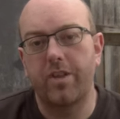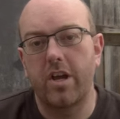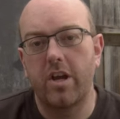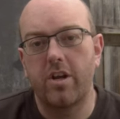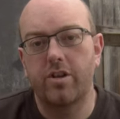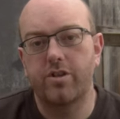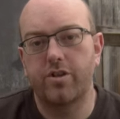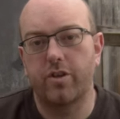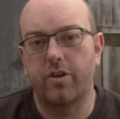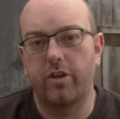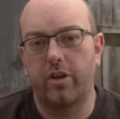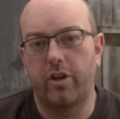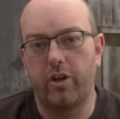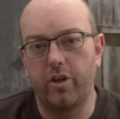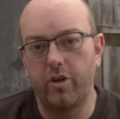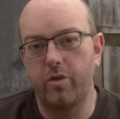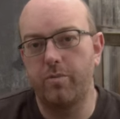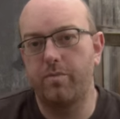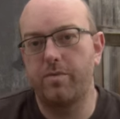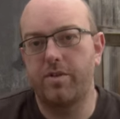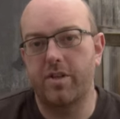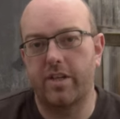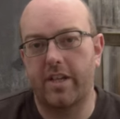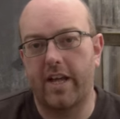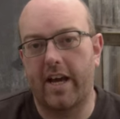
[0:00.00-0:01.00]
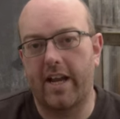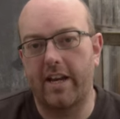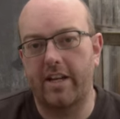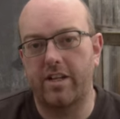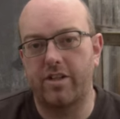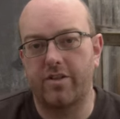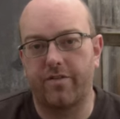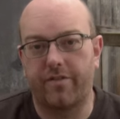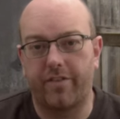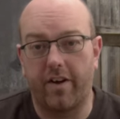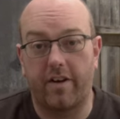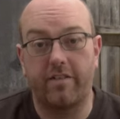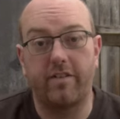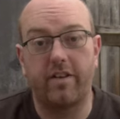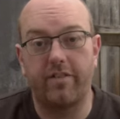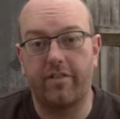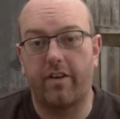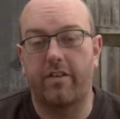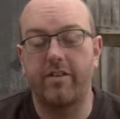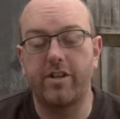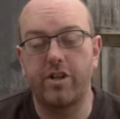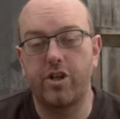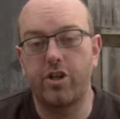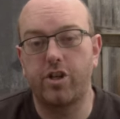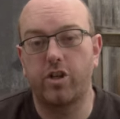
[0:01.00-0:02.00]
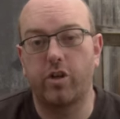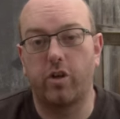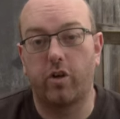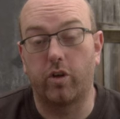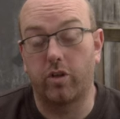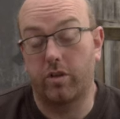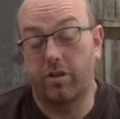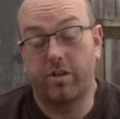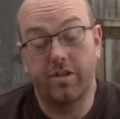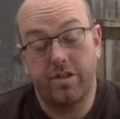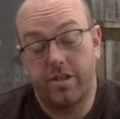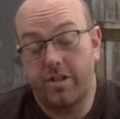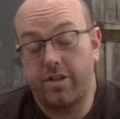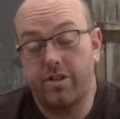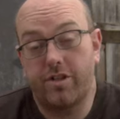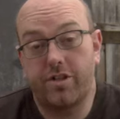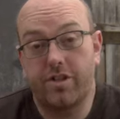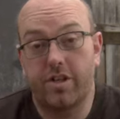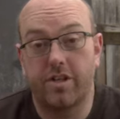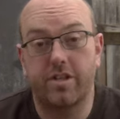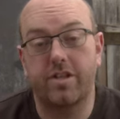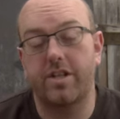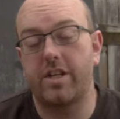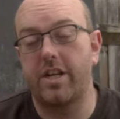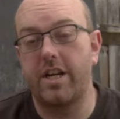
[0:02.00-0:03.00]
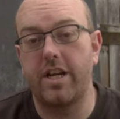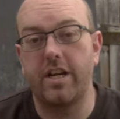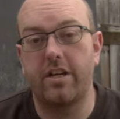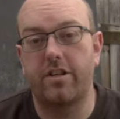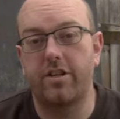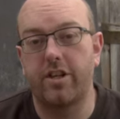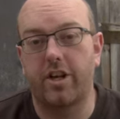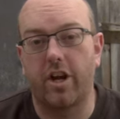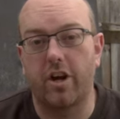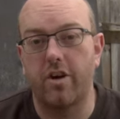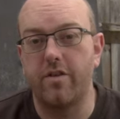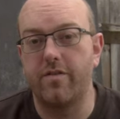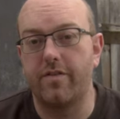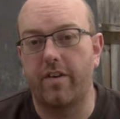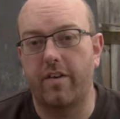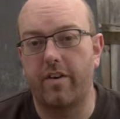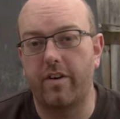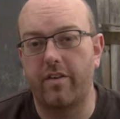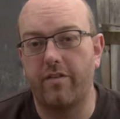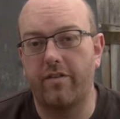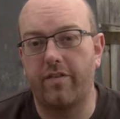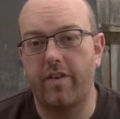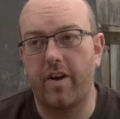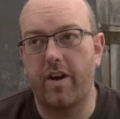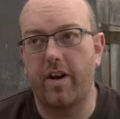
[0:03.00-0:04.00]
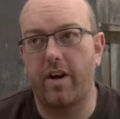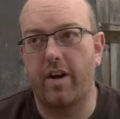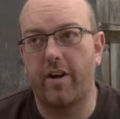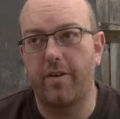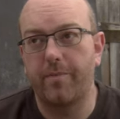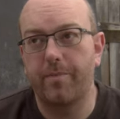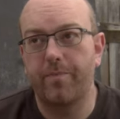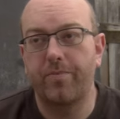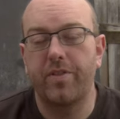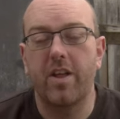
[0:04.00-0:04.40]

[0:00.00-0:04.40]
So the loom to that is very, very short because it just doesn't need to go very far.